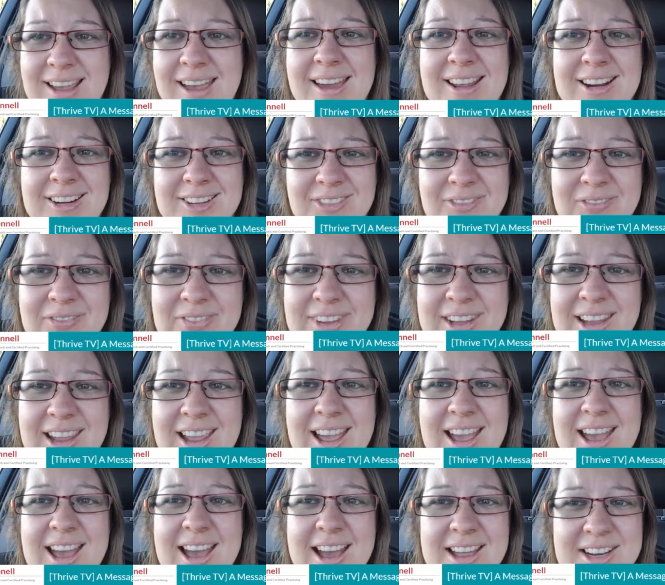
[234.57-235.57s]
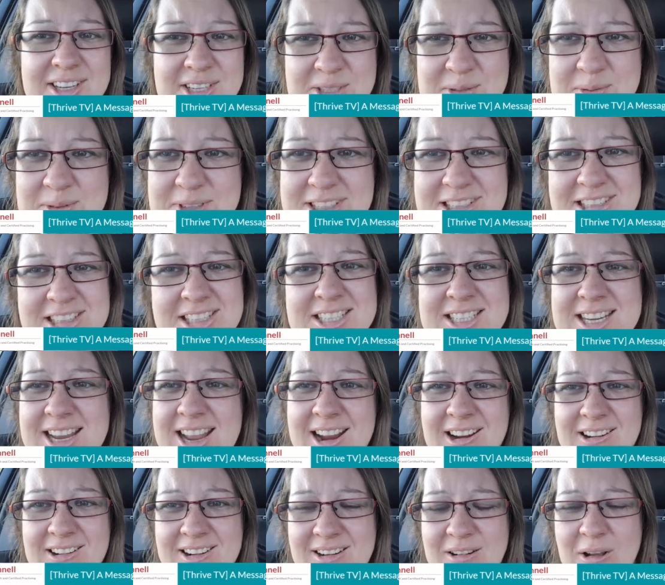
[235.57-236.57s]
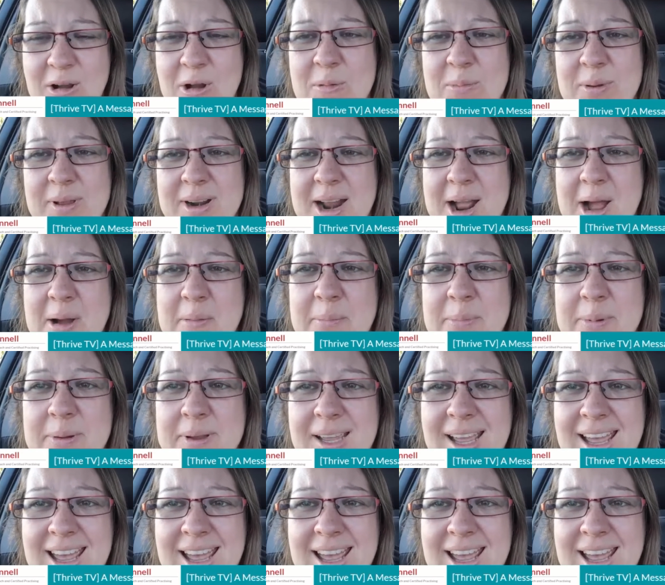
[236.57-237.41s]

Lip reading: And I just want to share and open up